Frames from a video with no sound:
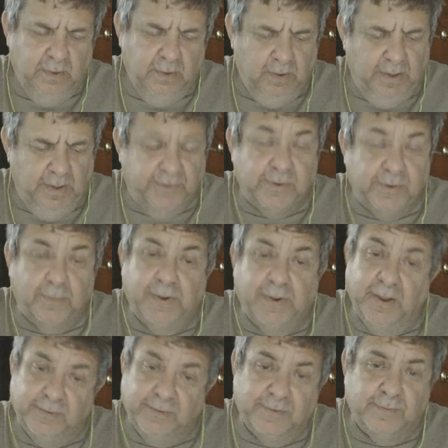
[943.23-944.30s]
and somebody
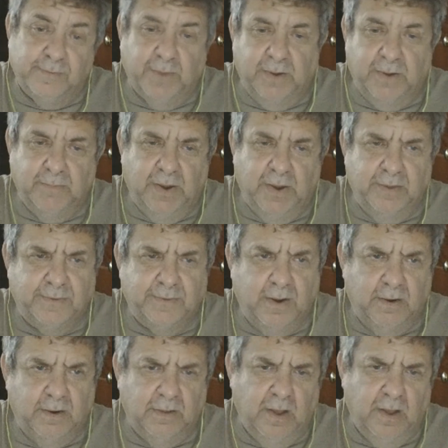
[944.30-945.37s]
else's money my
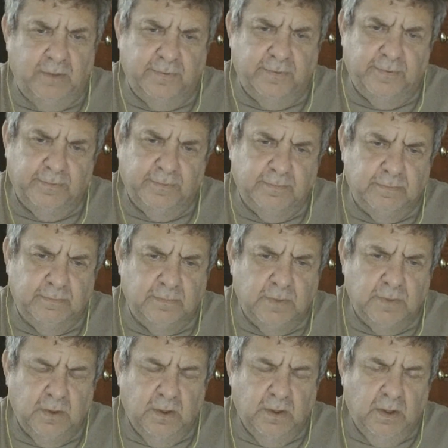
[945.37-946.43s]
entire life.
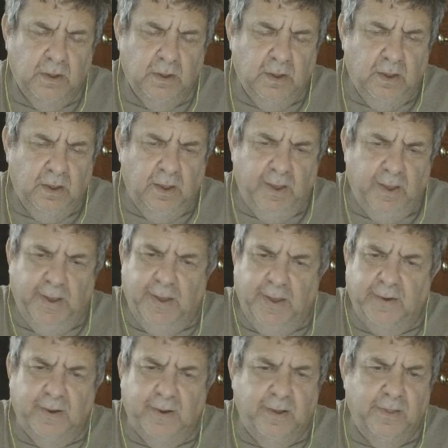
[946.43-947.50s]

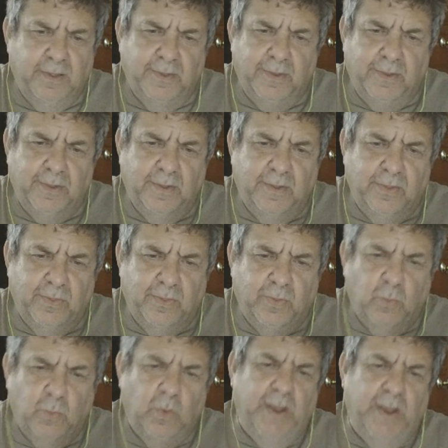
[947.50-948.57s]
And
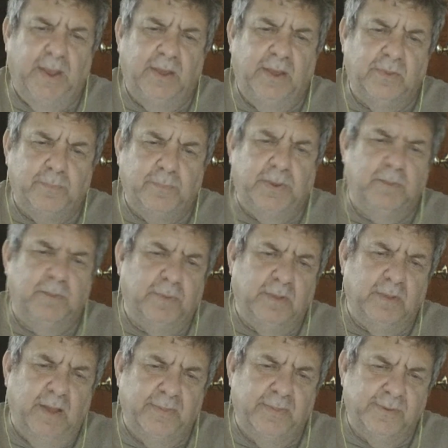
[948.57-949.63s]
the way the people
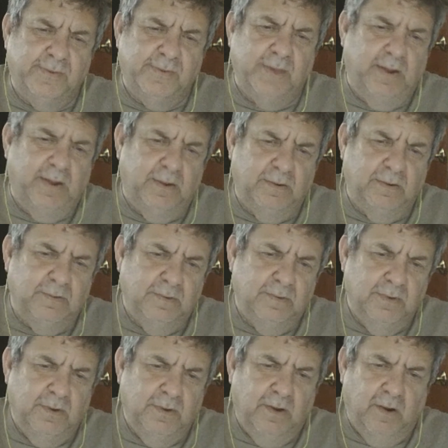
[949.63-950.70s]
on the Senate
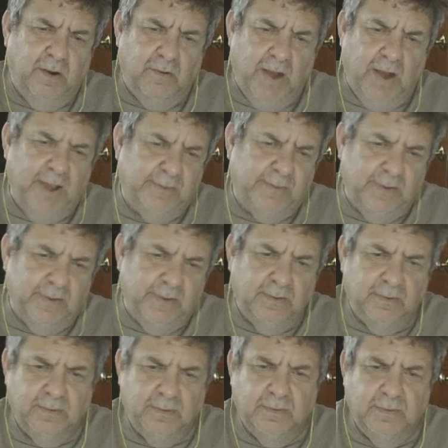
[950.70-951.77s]
are acting,
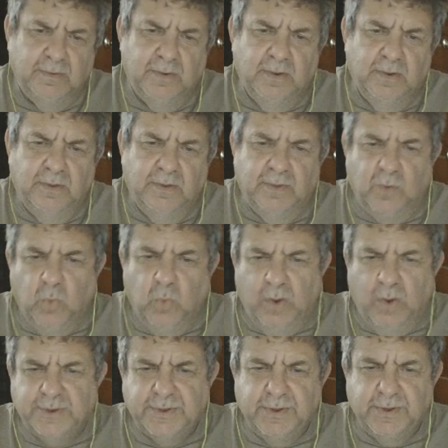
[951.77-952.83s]
the
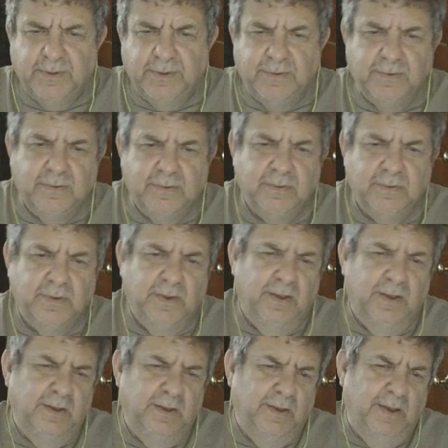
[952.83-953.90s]
questions,
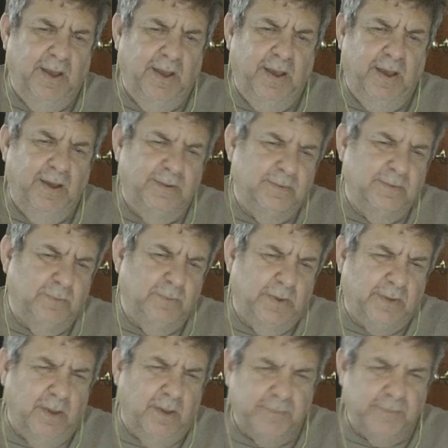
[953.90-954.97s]
and
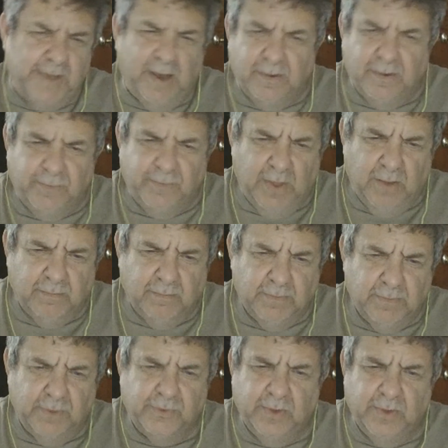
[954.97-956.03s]
what comes out of them
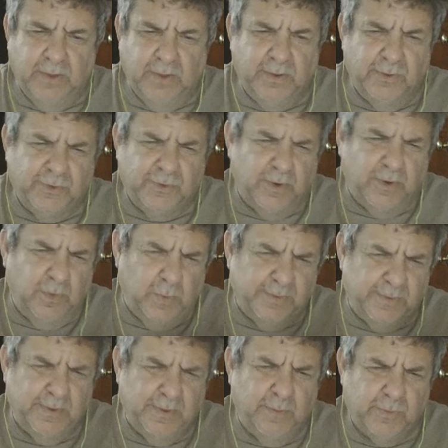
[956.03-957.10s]
concerning what
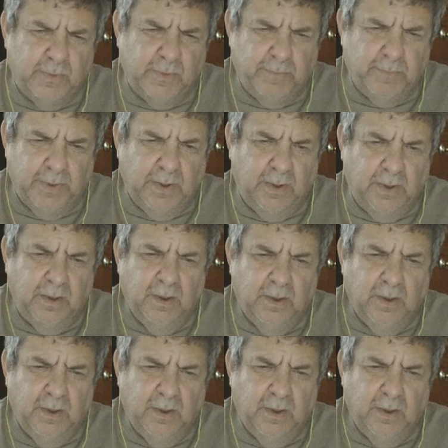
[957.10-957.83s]
seems to be,